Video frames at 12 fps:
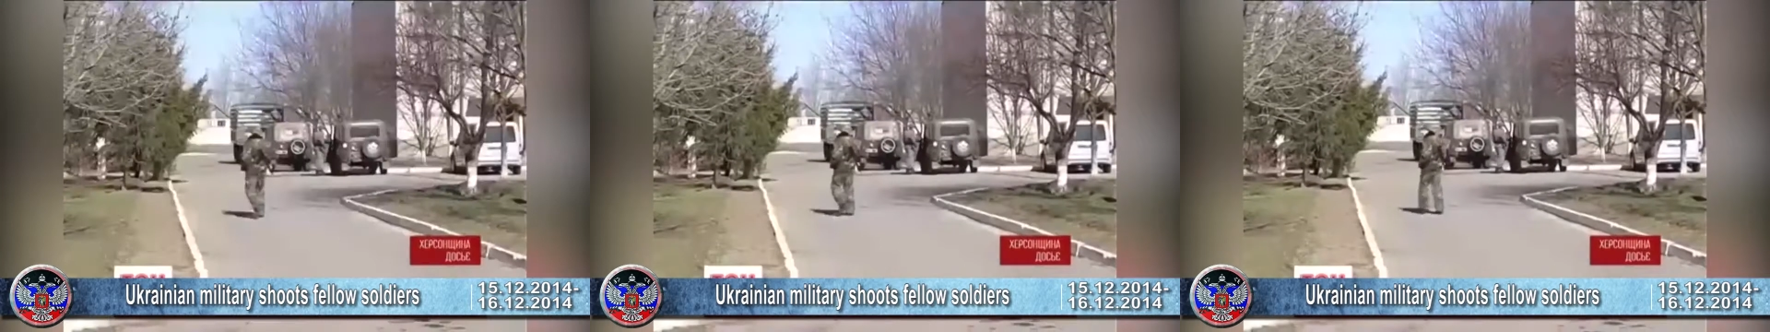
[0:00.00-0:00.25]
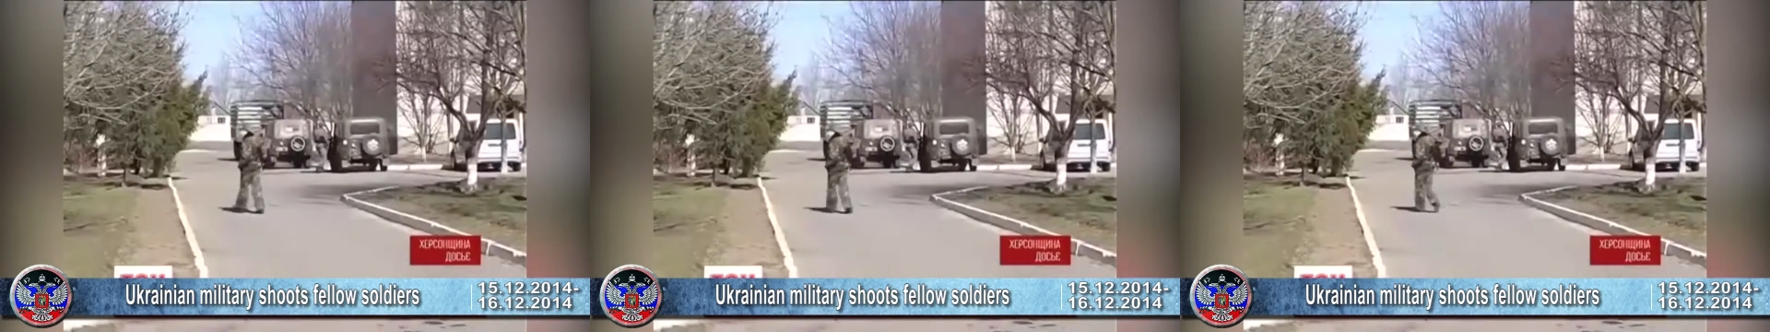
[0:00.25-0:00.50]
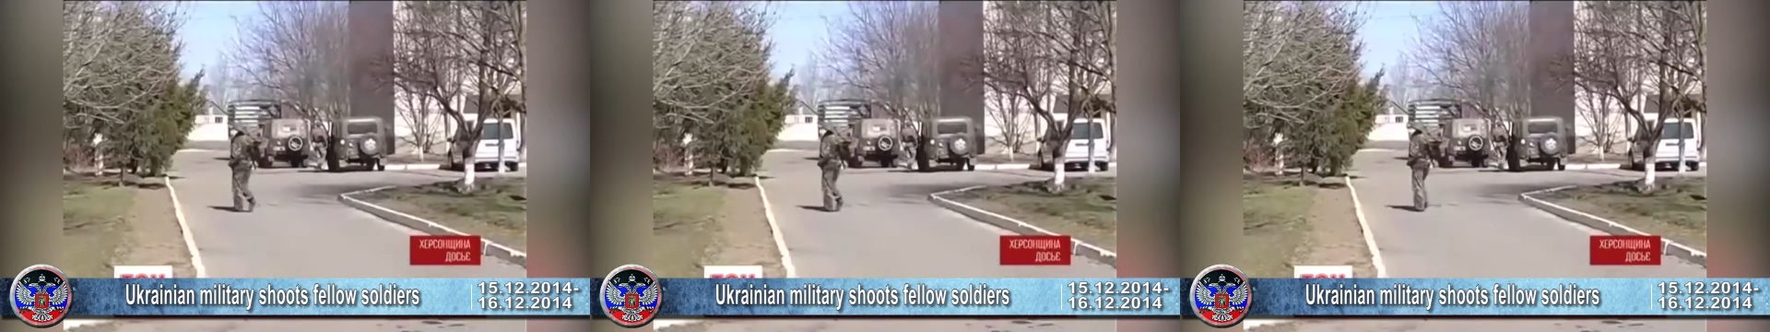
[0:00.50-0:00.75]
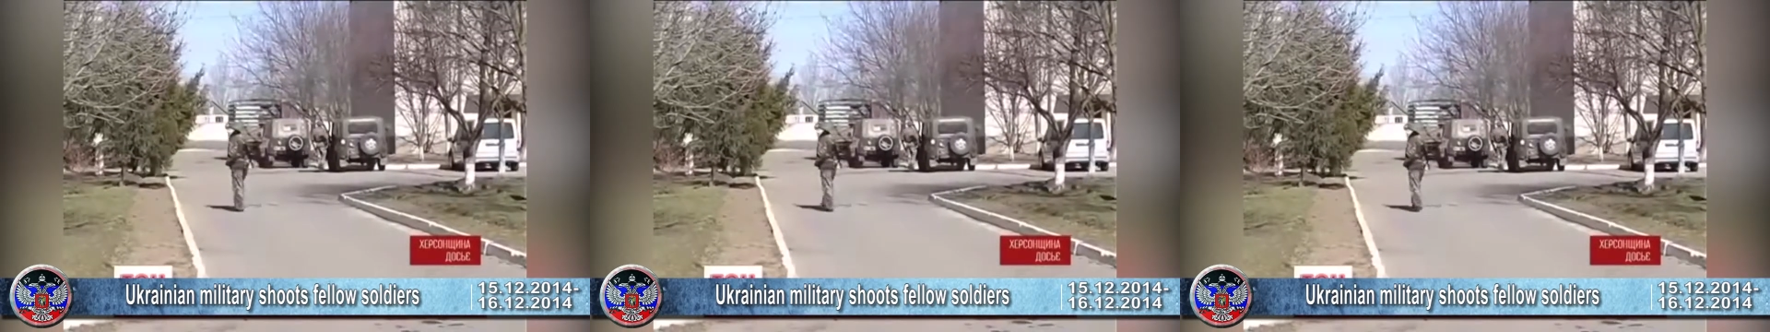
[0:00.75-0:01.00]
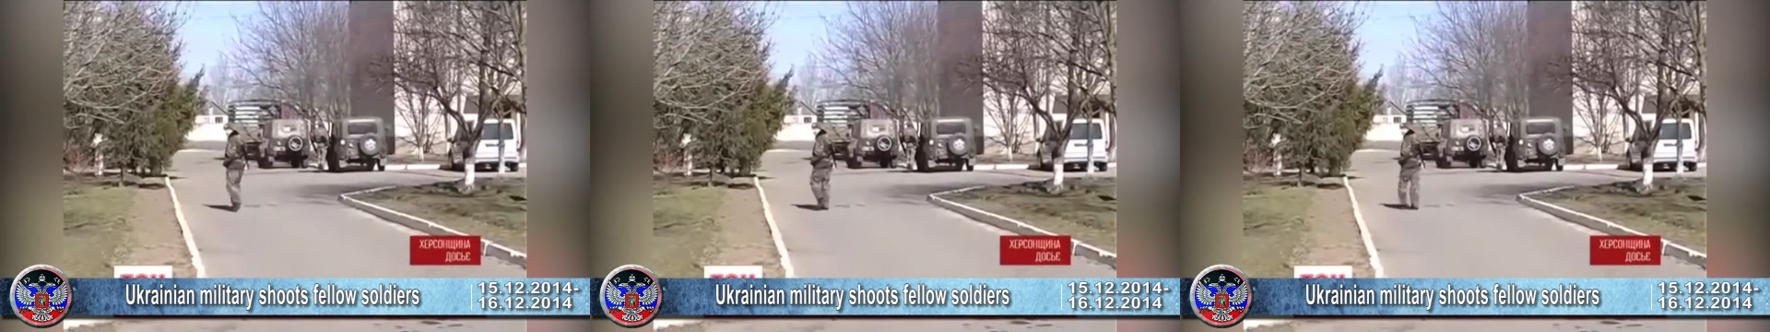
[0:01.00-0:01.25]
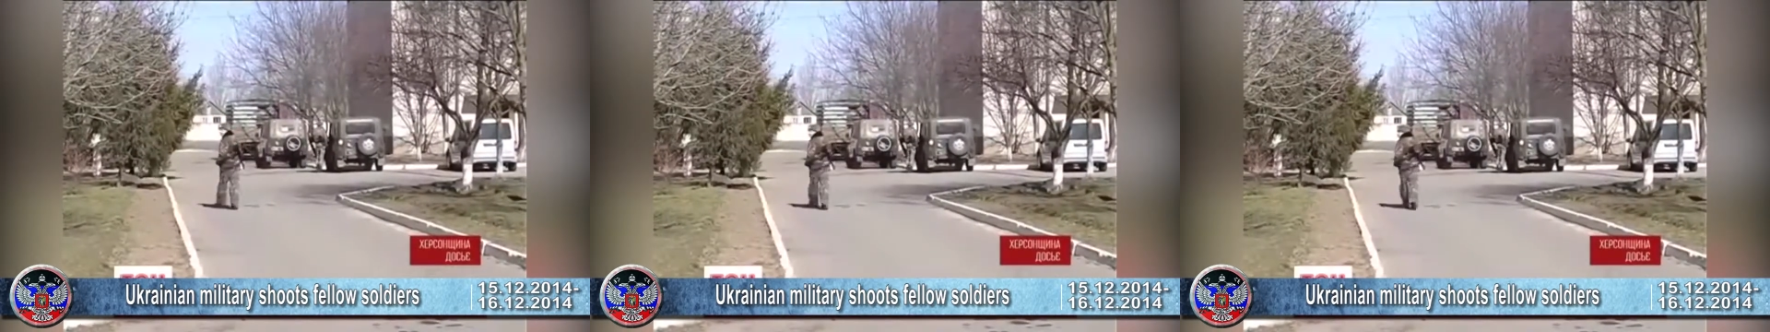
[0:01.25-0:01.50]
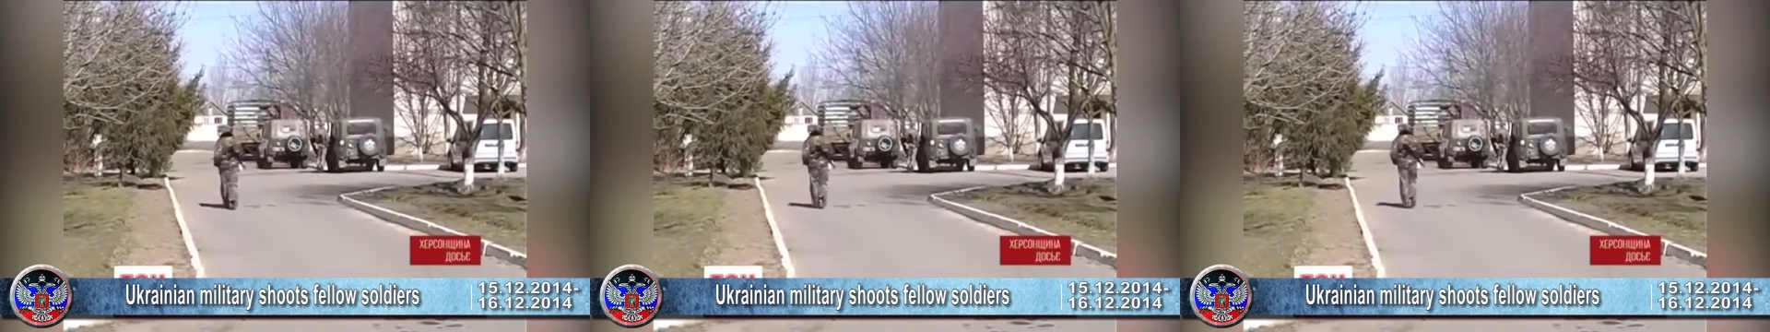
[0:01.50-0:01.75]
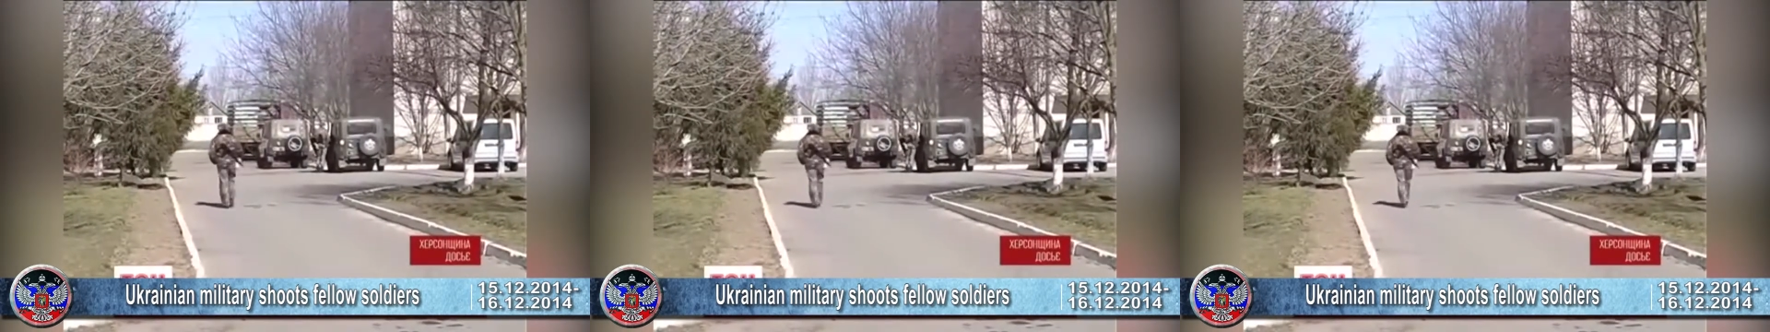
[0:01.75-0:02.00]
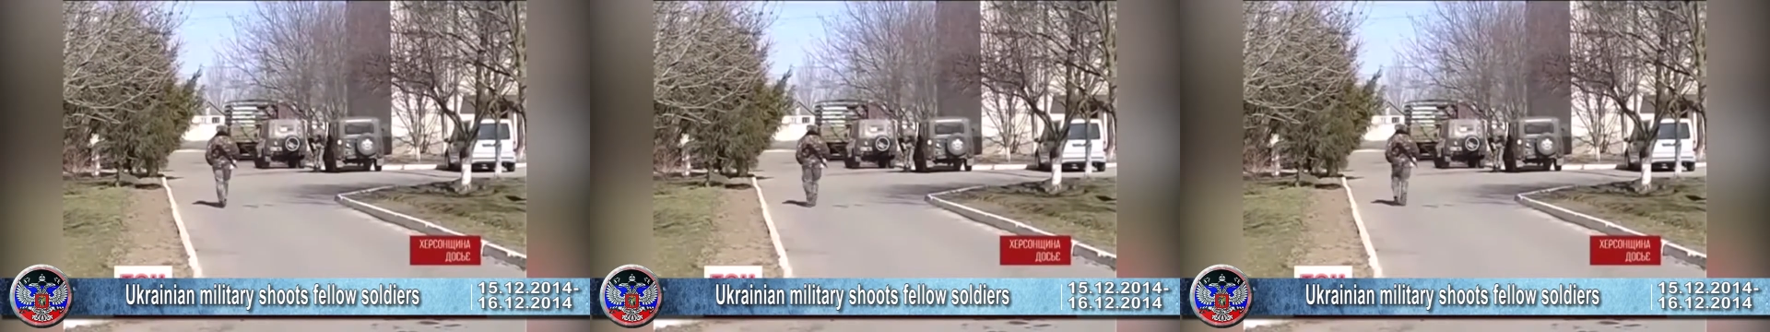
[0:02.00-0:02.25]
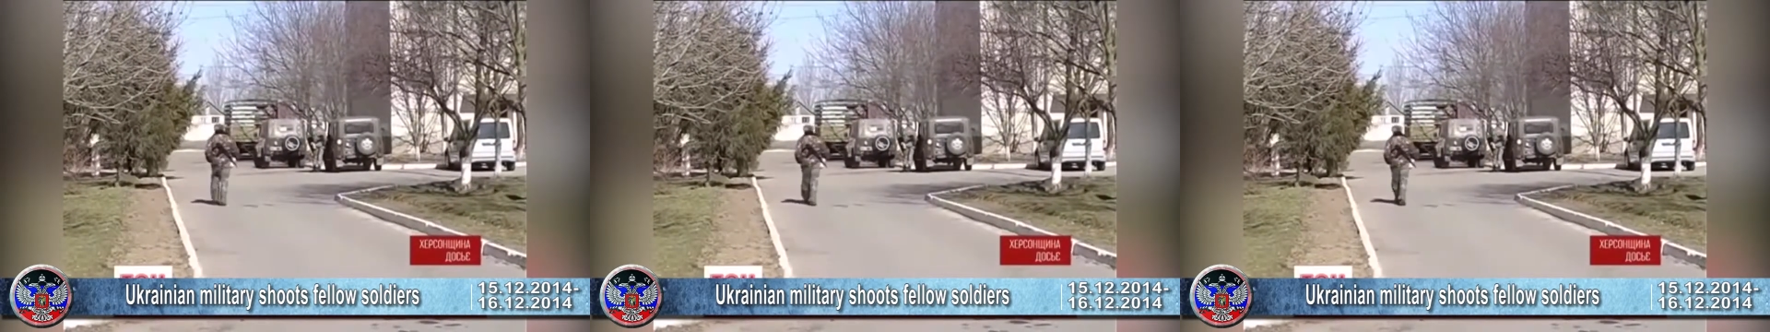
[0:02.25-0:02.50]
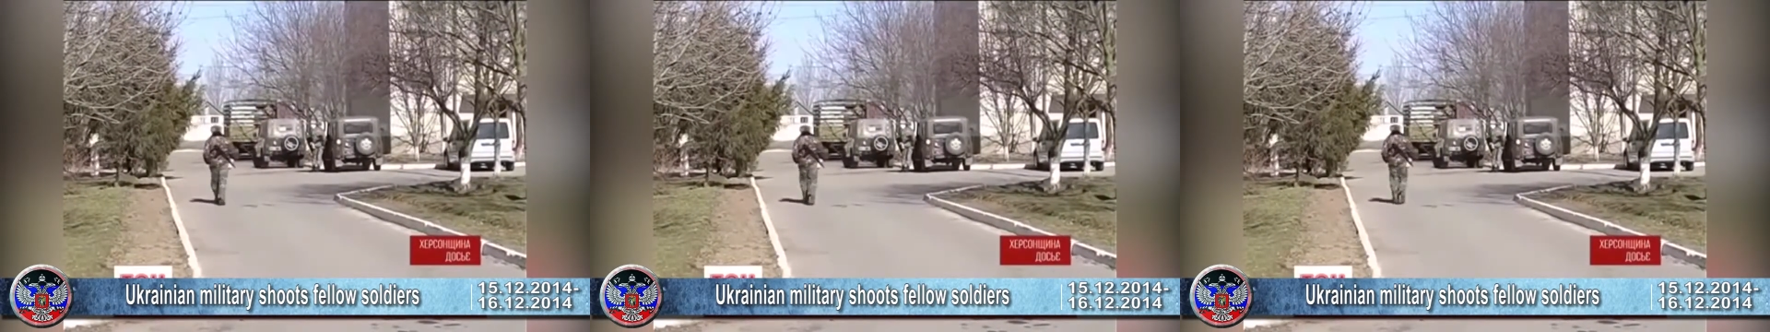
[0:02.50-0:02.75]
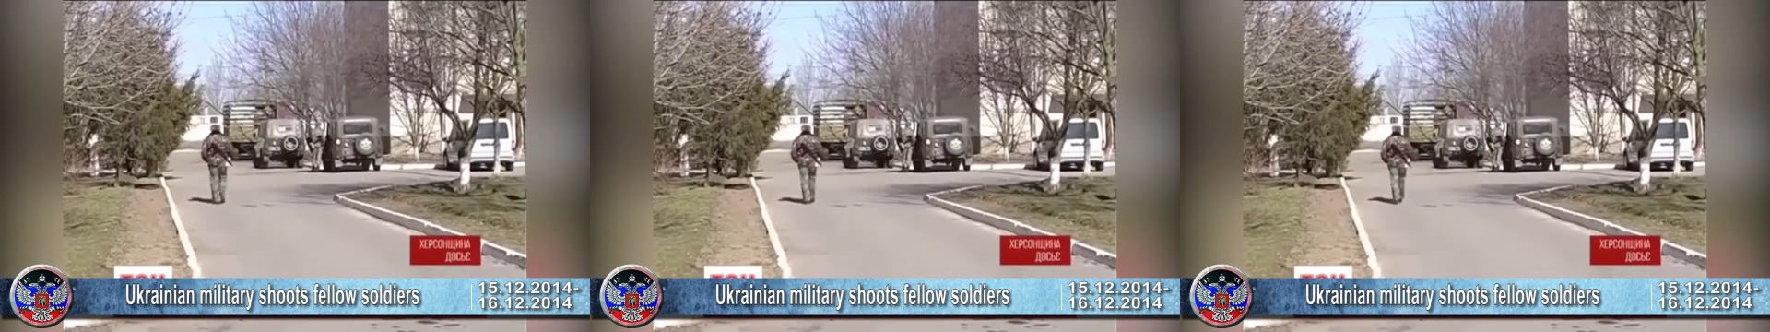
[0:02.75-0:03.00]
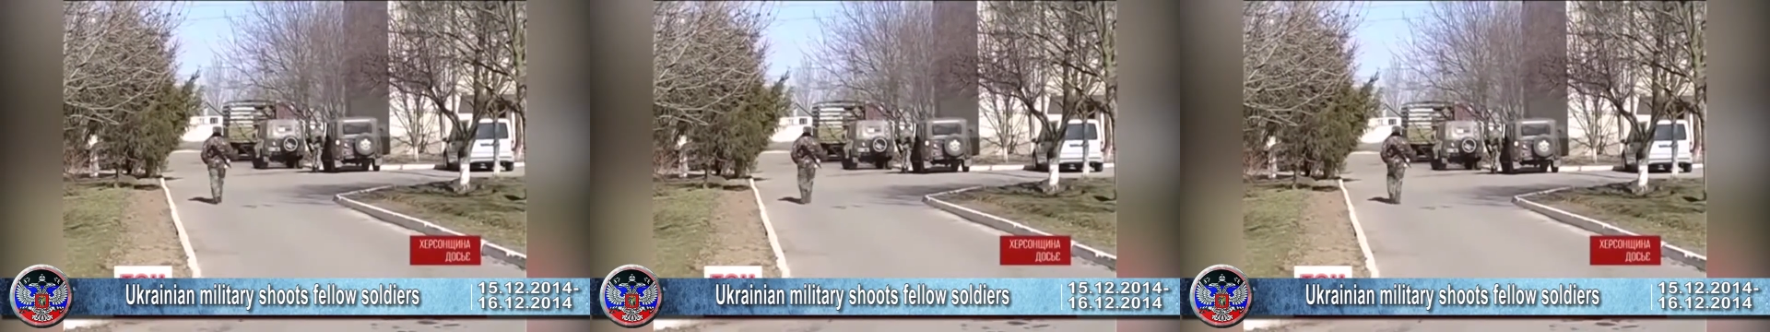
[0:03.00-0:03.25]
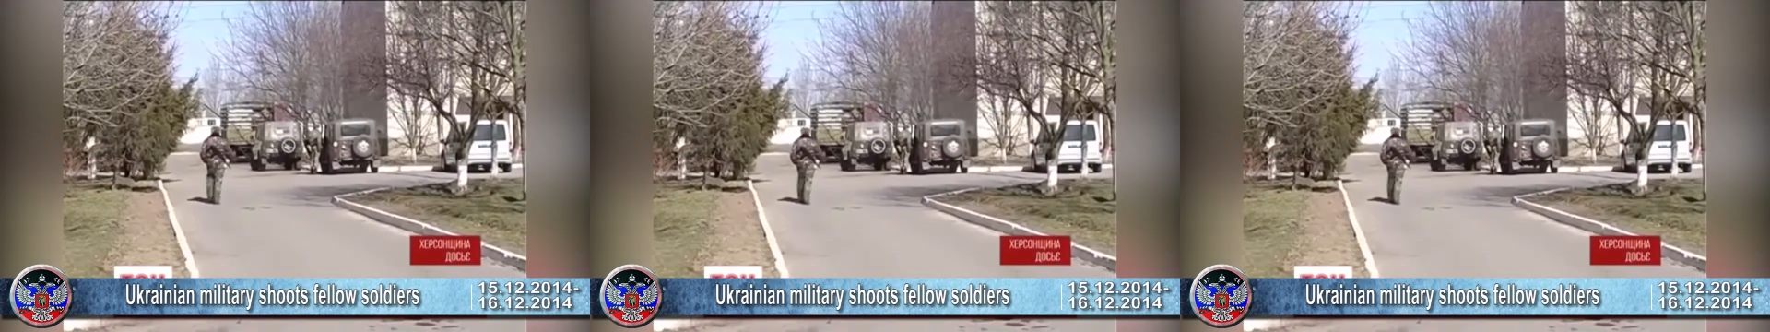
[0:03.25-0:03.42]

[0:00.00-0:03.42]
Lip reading: (no speaker visible)